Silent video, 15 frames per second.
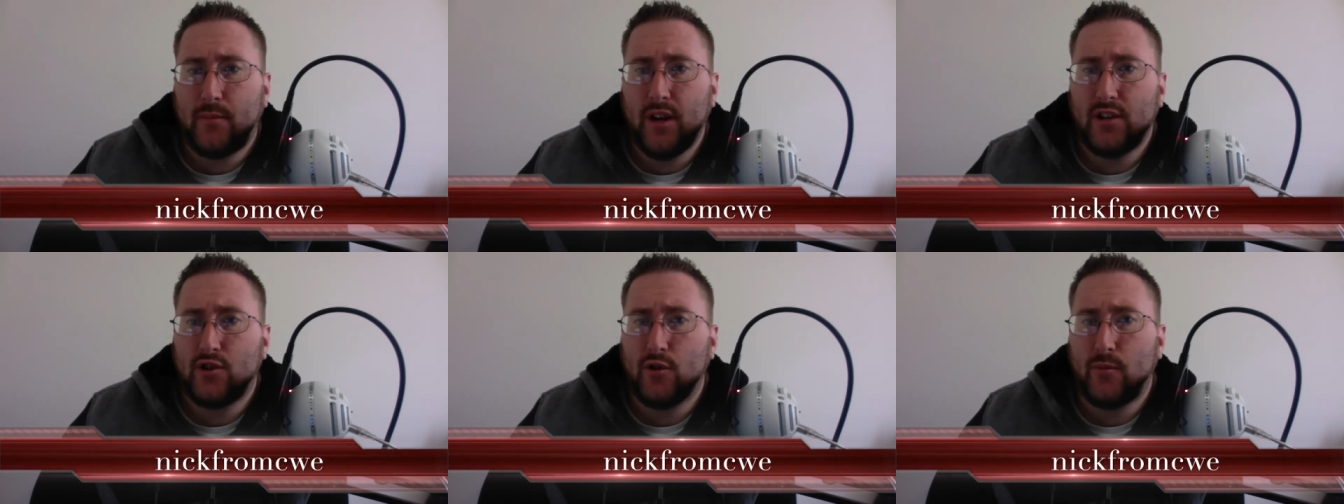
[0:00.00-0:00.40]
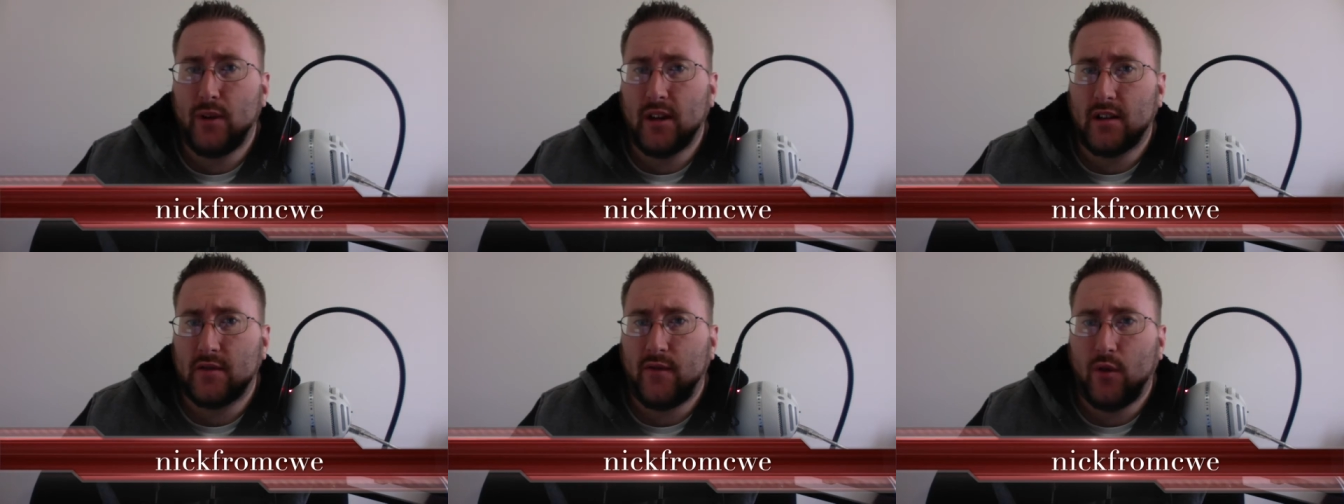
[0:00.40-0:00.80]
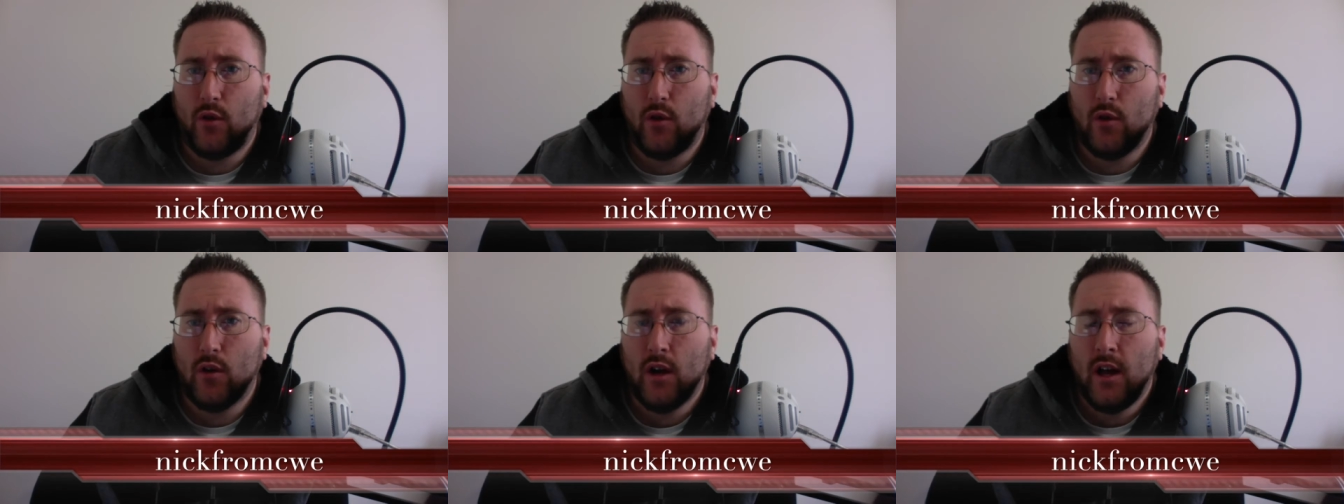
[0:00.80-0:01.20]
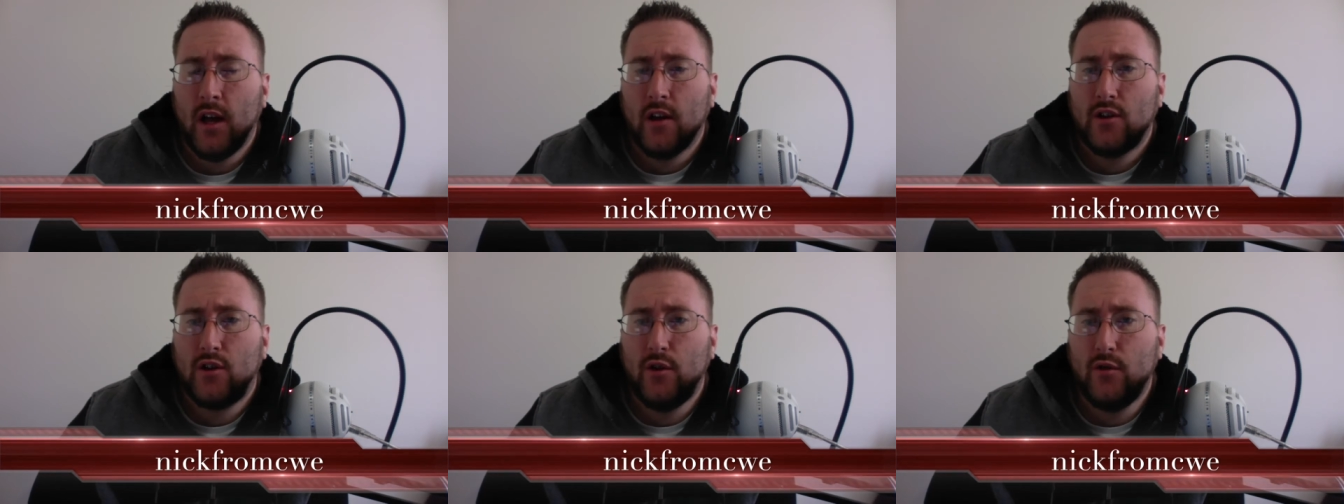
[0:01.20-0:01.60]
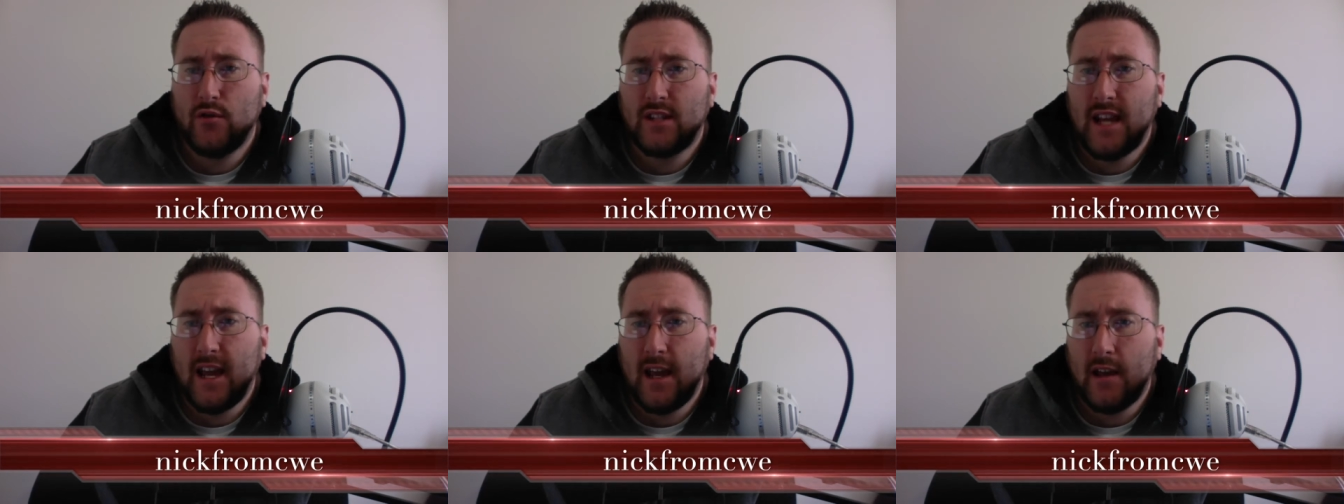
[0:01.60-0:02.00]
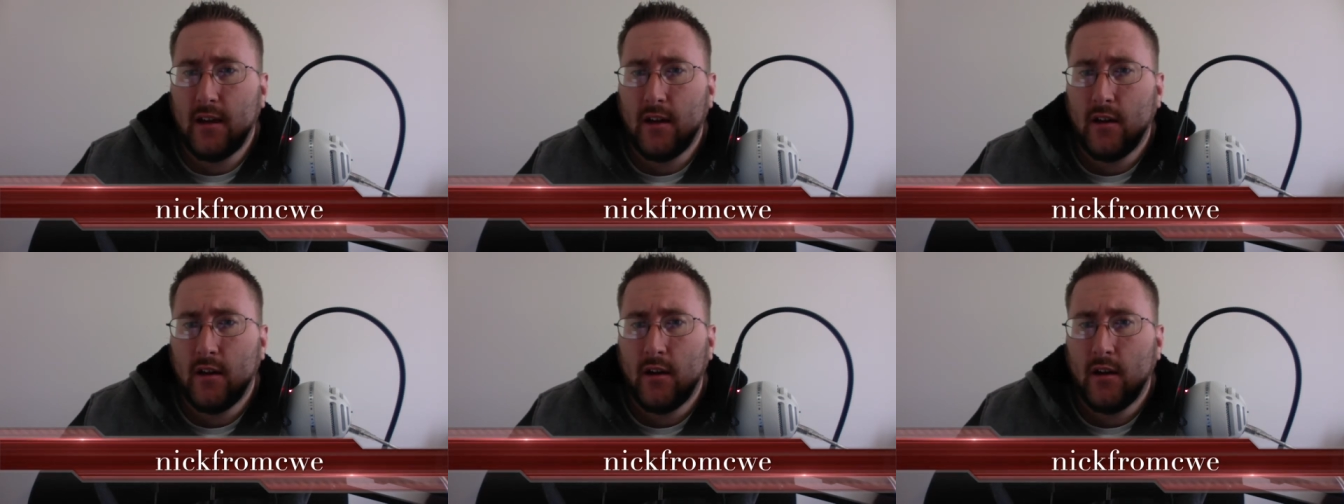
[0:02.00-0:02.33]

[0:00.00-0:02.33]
Pitcher Picks for Tuesday,